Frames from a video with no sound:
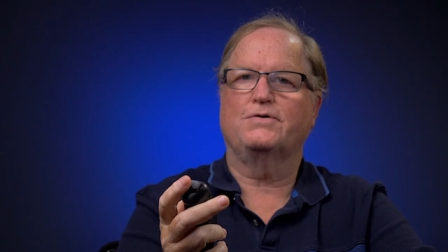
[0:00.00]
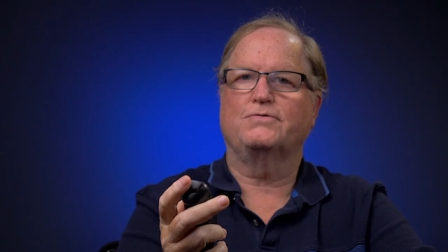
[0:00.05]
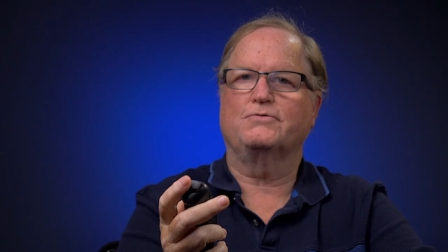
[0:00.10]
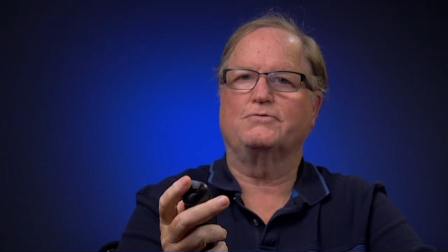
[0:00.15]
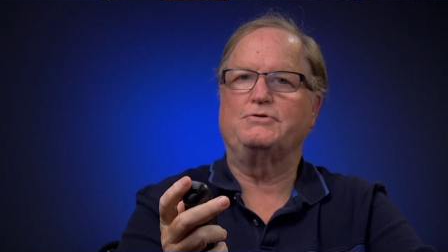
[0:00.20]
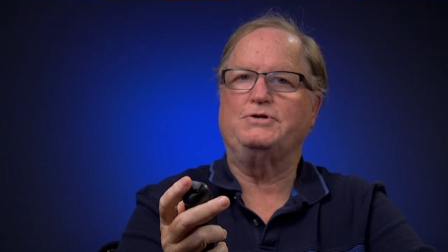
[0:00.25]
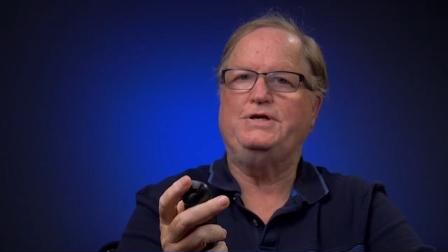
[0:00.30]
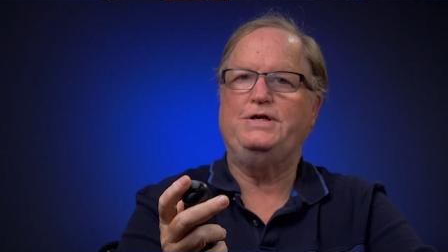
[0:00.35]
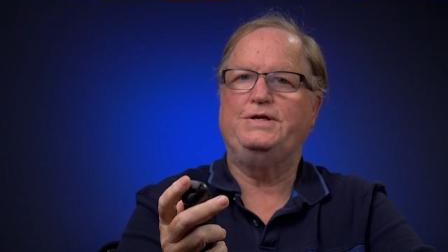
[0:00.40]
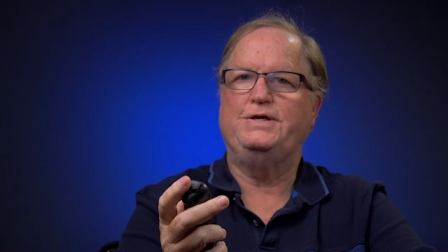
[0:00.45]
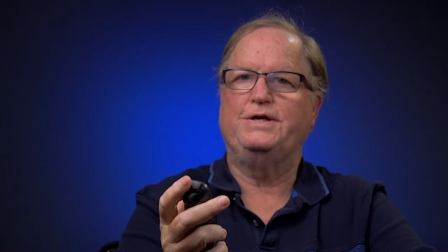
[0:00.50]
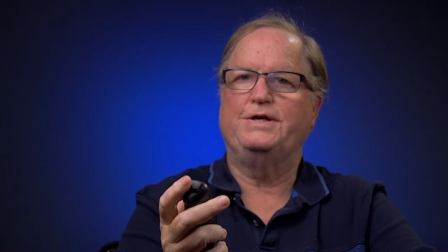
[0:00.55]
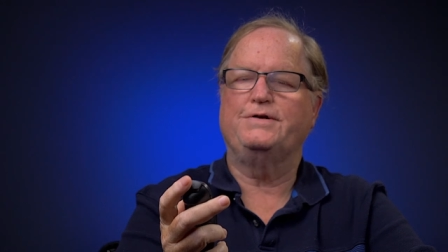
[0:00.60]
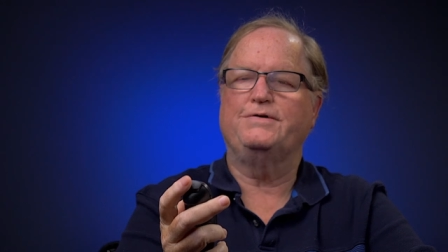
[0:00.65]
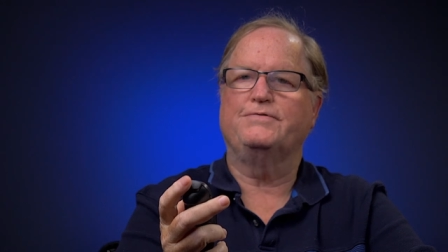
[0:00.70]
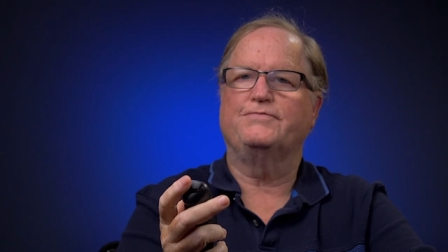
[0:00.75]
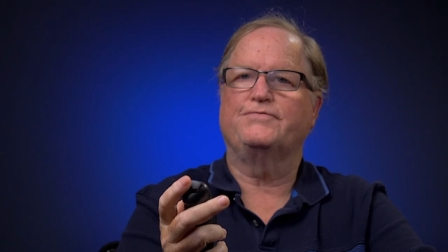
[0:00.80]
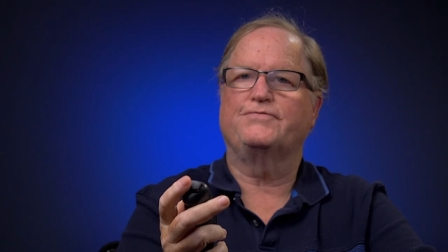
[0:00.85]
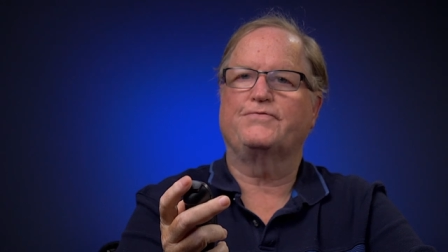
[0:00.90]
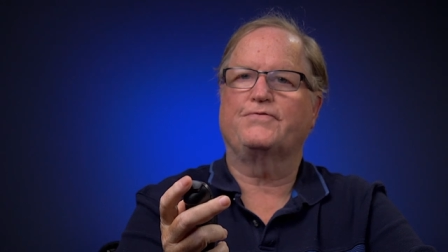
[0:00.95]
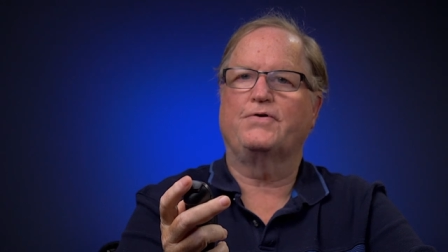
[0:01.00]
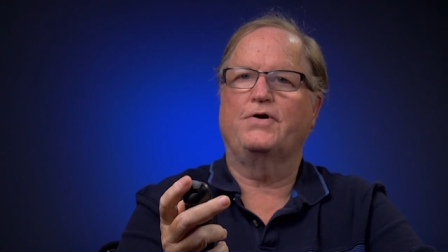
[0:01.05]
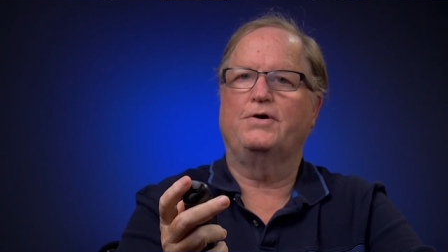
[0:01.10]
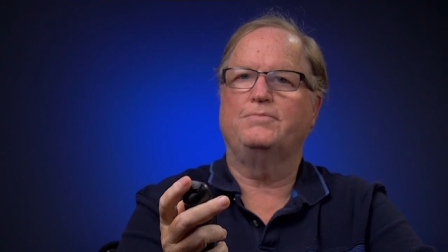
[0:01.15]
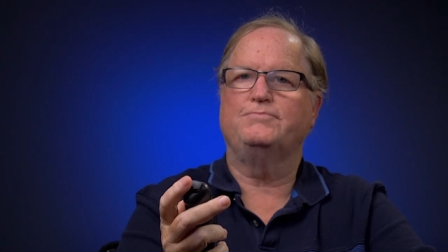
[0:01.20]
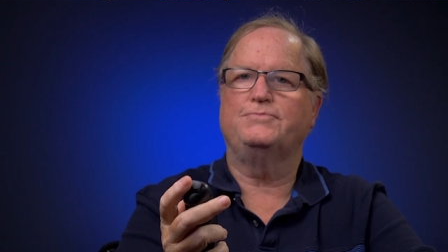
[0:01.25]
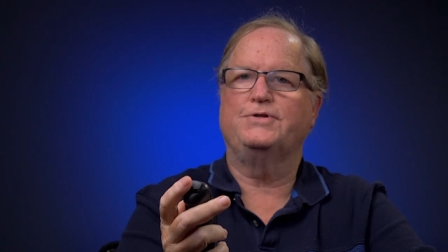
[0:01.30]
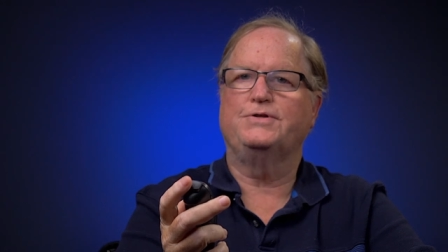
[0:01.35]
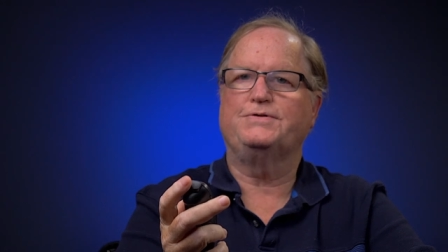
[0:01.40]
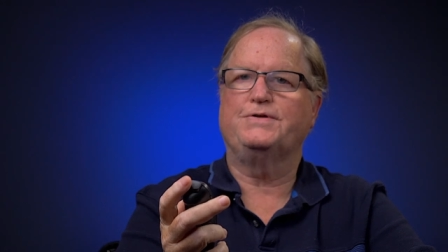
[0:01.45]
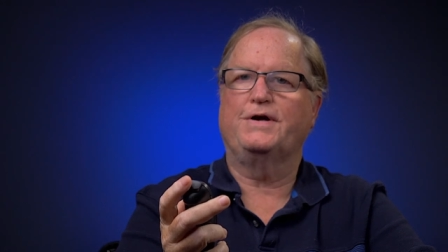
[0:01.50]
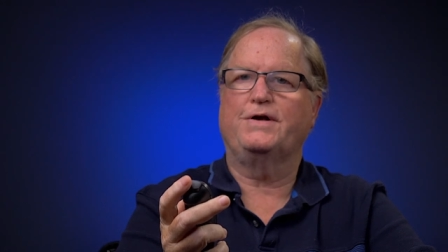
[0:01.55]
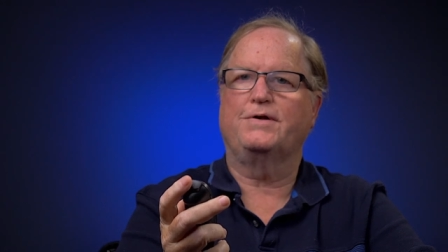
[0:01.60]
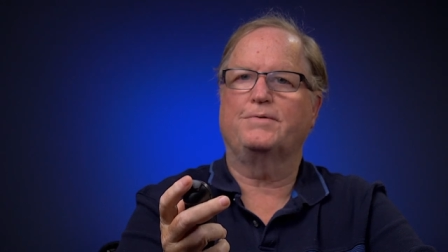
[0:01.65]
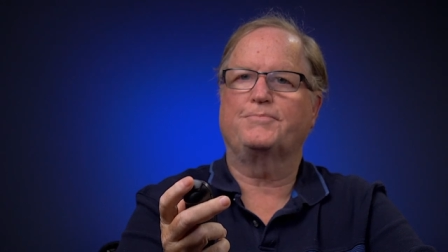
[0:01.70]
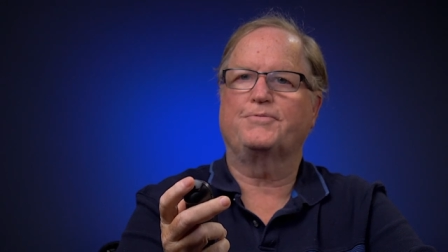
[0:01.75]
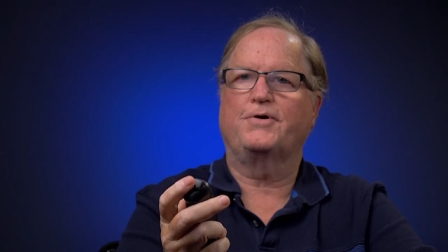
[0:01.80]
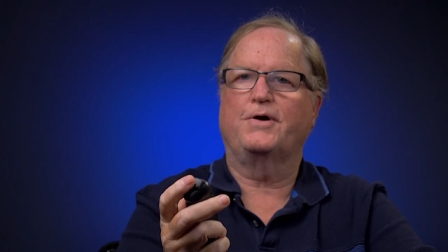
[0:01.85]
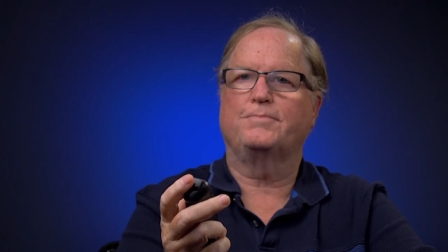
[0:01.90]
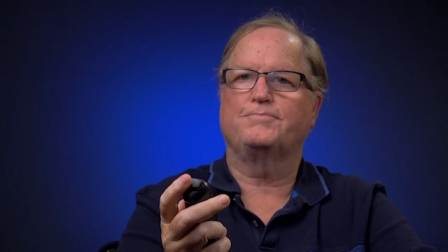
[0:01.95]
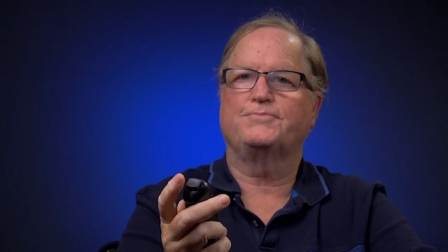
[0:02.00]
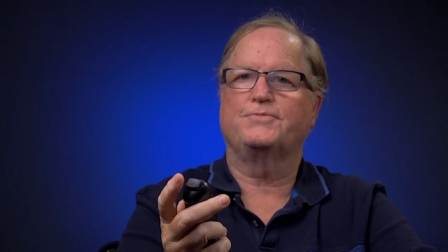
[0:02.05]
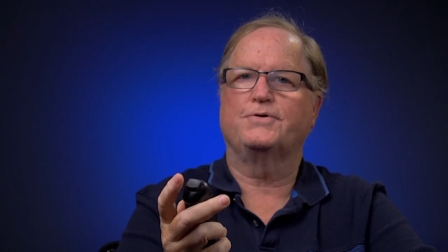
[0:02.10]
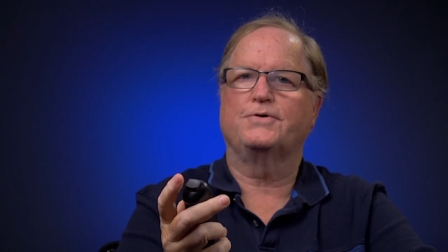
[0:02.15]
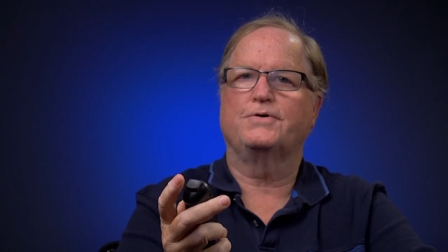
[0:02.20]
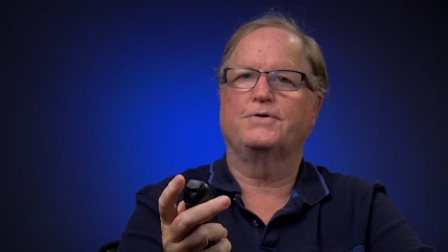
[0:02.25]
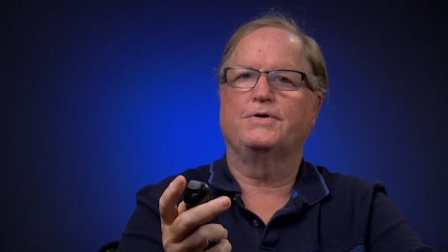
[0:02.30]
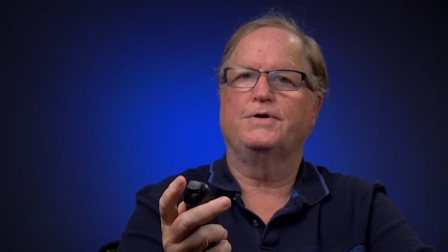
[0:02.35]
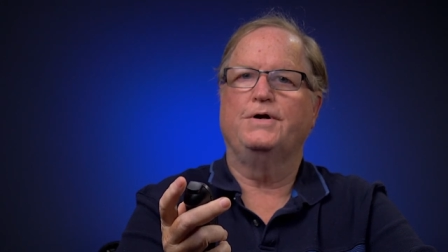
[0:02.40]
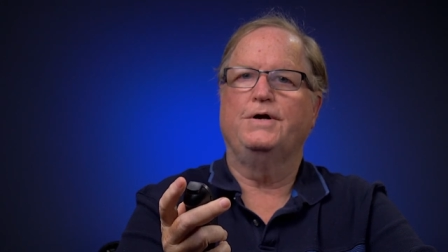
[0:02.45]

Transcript: reading from the teleprompter.